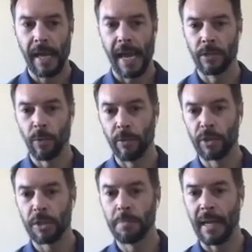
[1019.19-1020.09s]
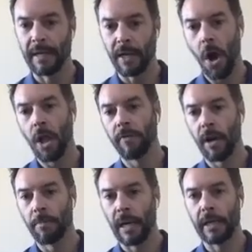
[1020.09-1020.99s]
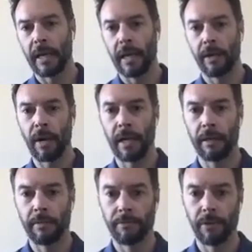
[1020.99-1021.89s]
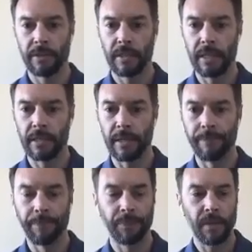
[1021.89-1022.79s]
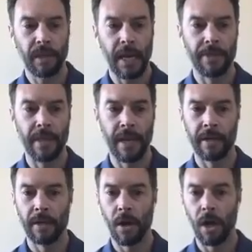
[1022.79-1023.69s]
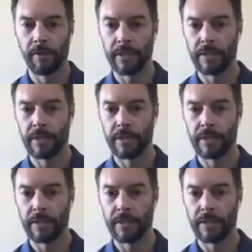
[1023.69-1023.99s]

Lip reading: as we were spending all of our money getting ready for a season. And then all of a